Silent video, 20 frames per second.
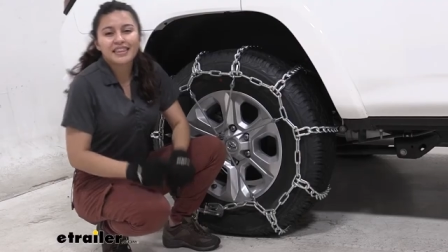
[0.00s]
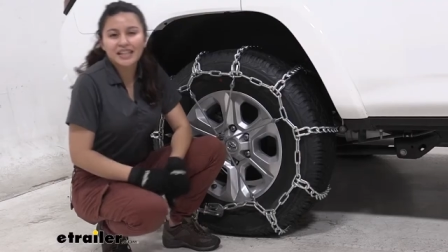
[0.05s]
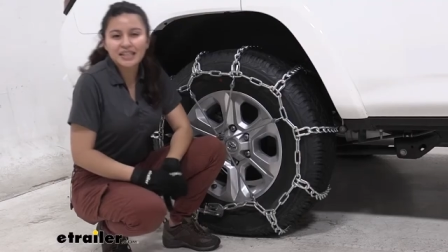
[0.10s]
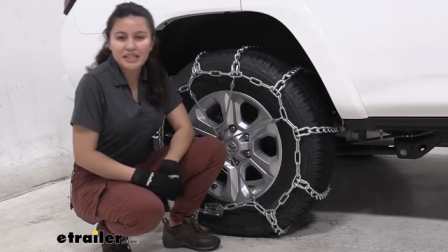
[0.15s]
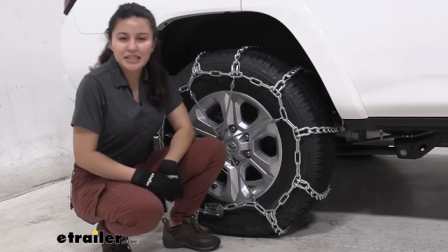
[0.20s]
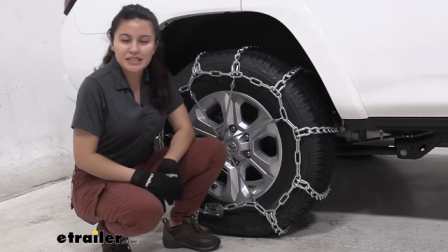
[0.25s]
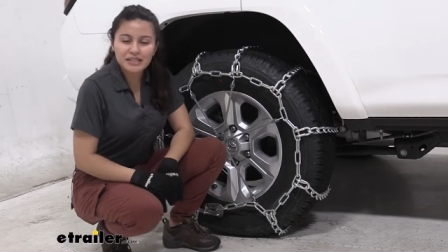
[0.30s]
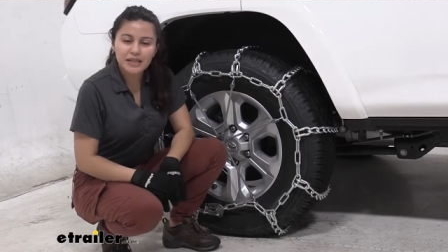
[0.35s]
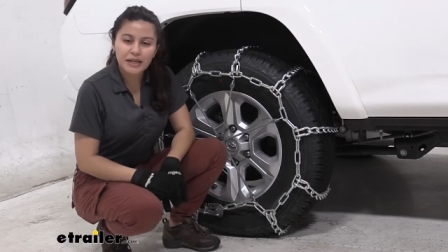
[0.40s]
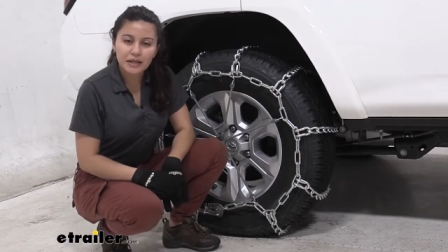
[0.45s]
Now
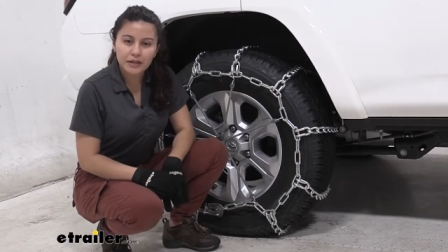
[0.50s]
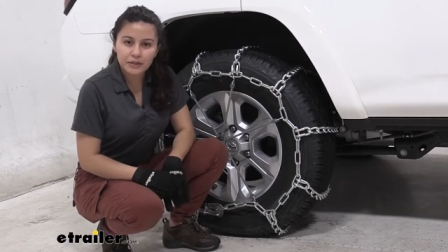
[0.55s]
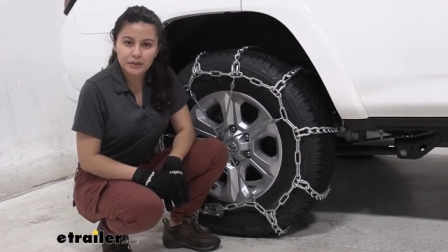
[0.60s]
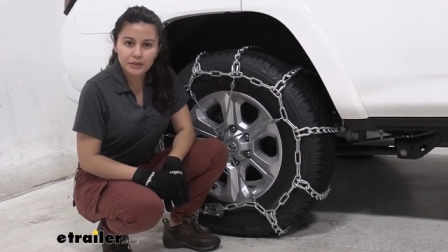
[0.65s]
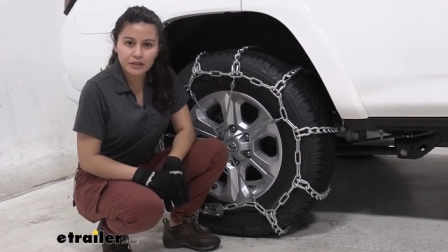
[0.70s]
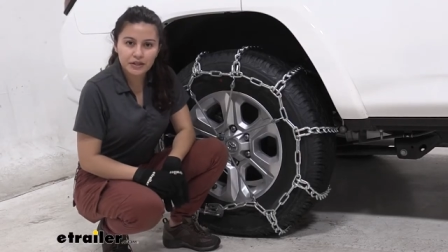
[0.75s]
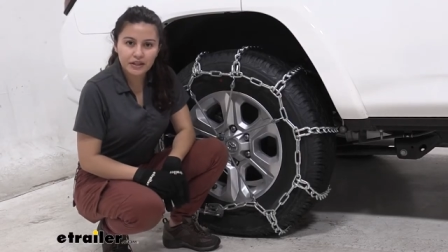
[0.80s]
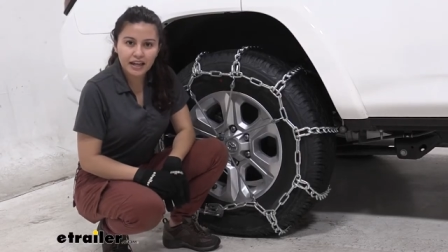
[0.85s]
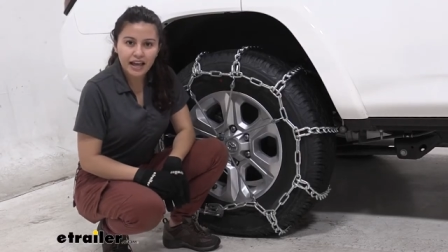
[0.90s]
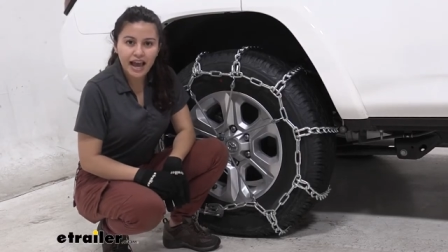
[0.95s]
let's take a
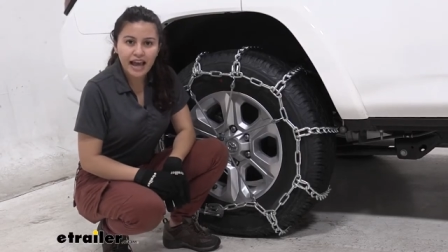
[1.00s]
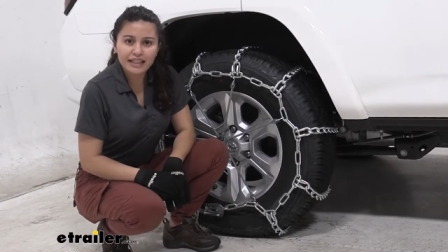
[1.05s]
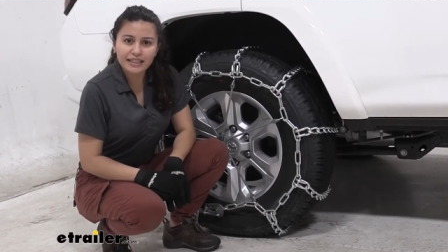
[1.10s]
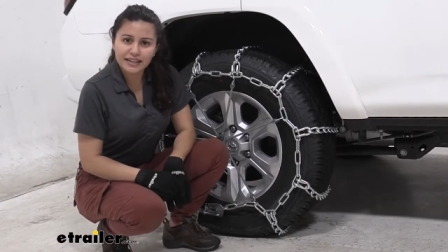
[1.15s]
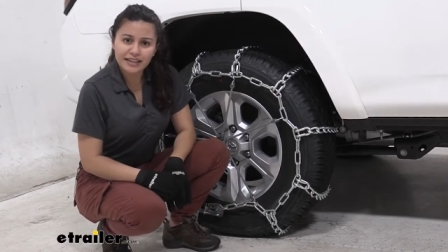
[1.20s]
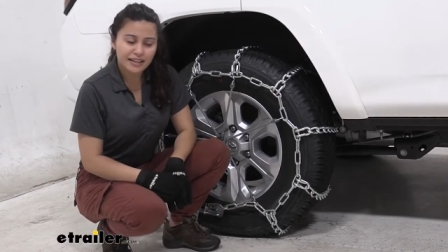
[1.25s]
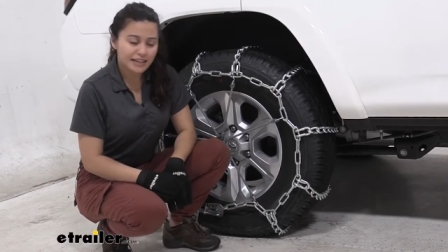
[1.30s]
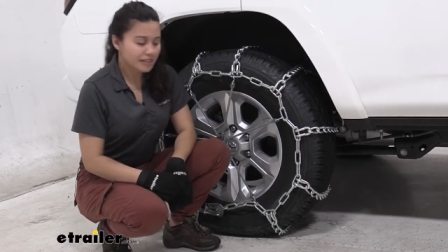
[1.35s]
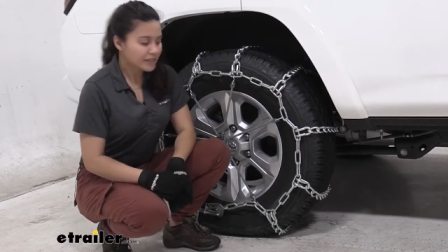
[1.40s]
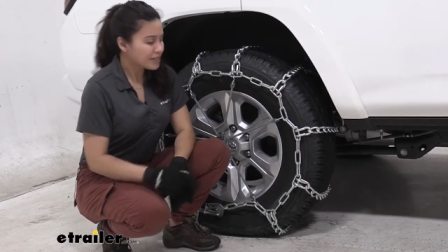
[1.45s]
look at
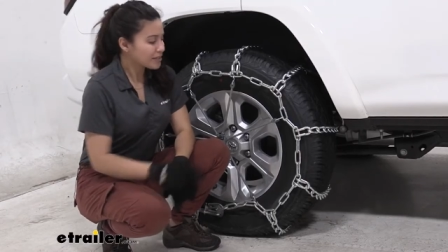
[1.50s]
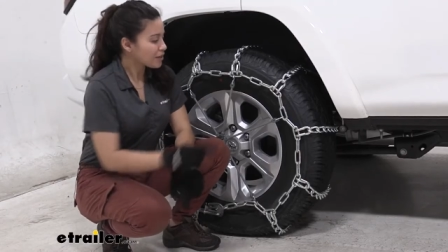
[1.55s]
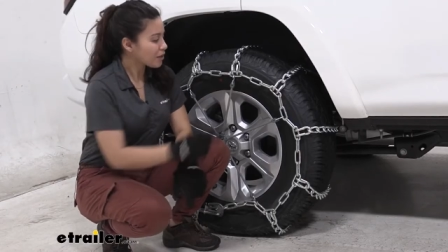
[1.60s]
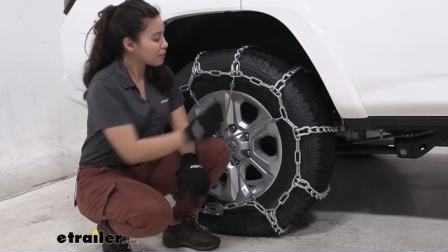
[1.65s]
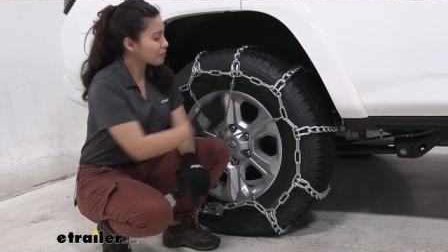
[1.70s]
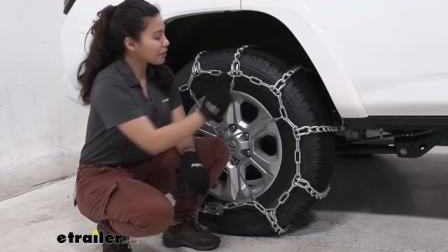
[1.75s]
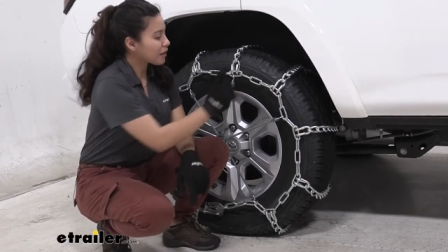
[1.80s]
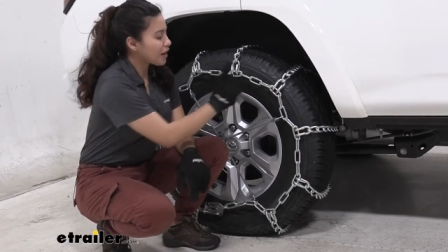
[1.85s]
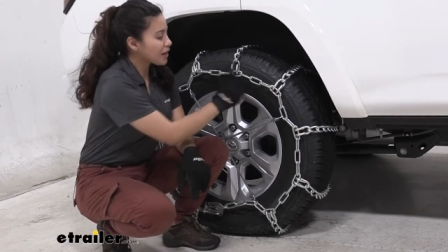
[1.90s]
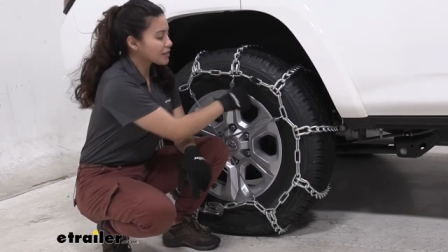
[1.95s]
the install
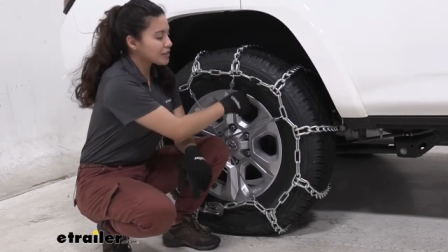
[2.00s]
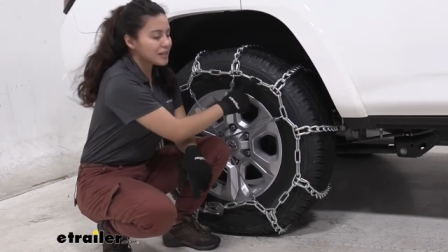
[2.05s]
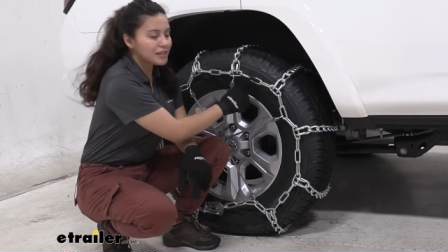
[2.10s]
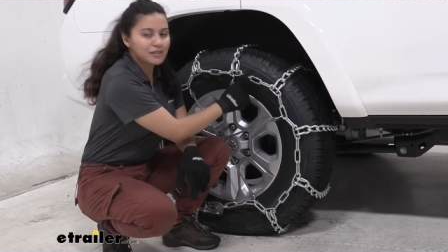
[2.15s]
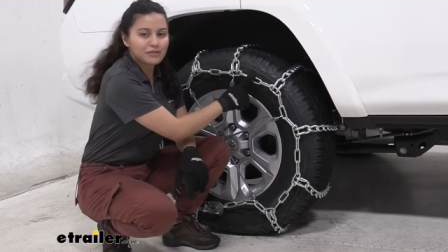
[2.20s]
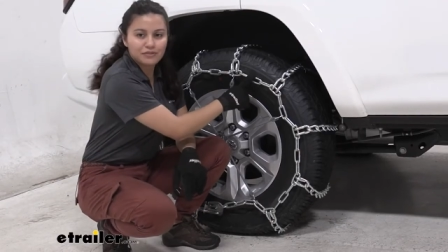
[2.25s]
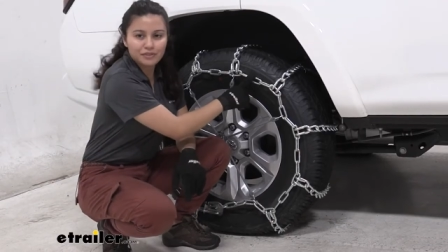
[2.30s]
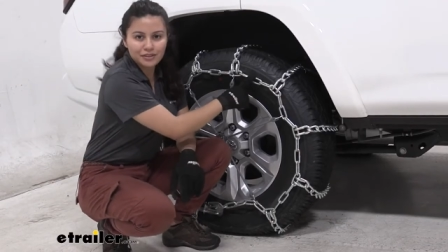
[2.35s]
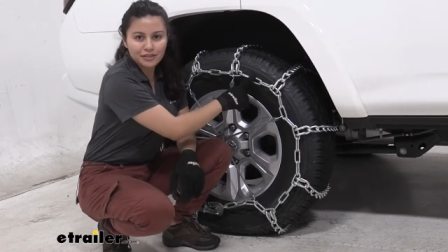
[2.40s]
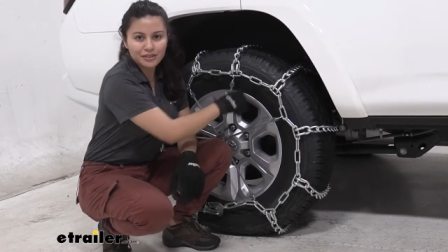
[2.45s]

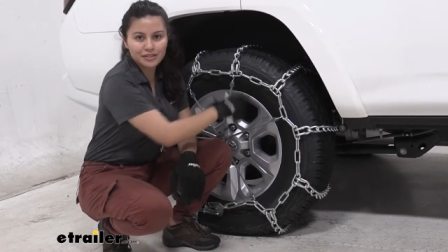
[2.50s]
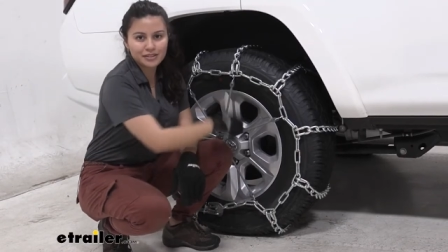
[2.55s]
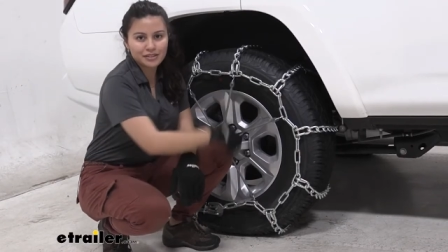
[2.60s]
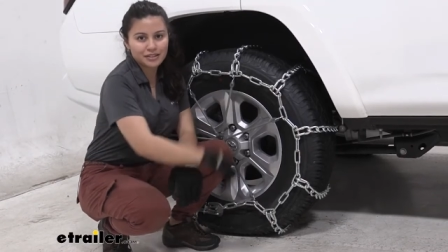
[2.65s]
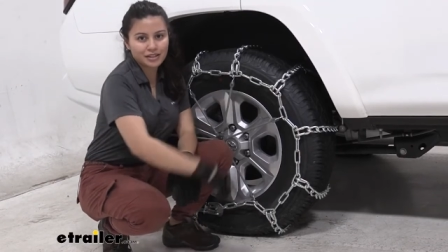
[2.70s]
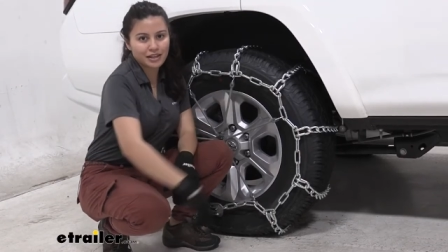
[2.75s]
process for these